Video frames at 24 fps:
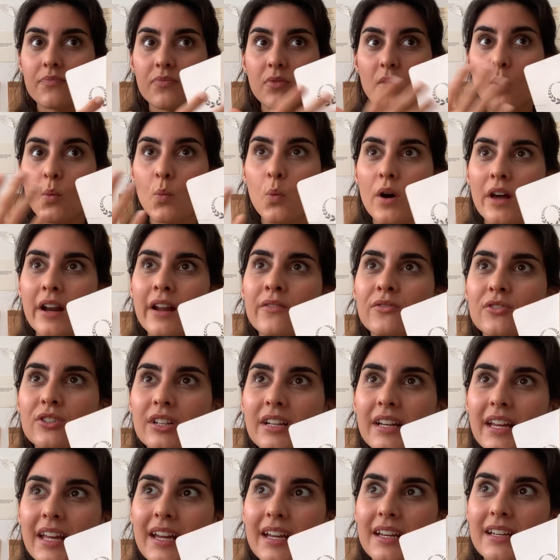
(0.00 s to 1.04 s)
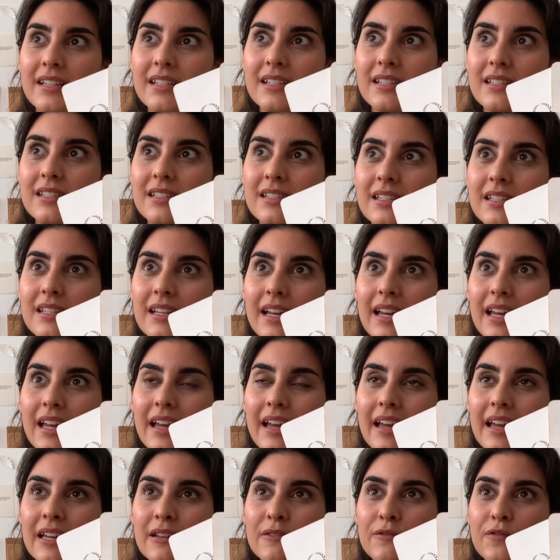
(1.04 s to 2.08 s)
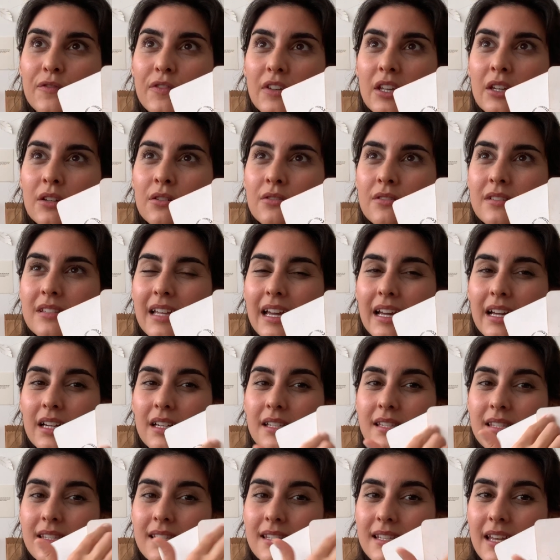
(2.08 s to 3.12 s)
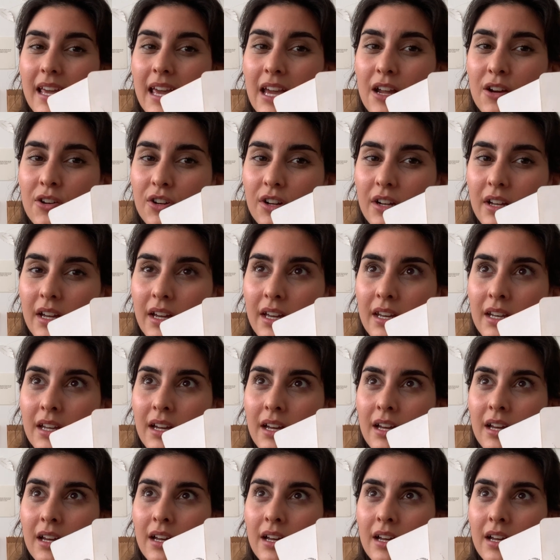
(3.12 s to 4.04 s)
whatever it is. It feels like a sacred